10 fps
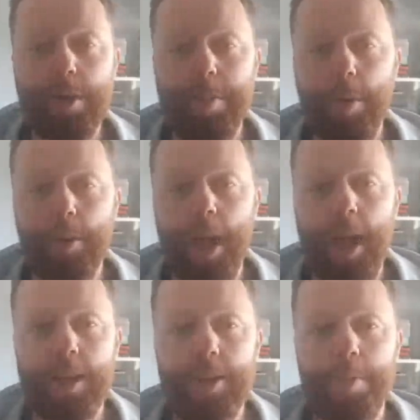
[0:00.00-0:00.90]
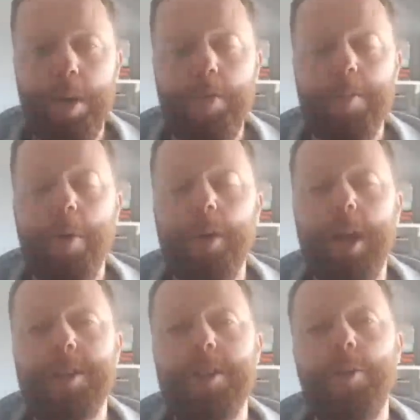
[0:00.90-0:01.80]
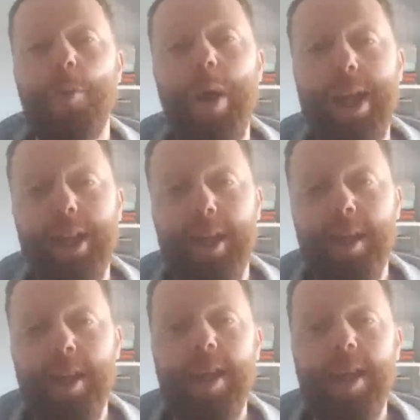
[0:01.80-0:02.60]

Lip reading: the preview podcast in the week,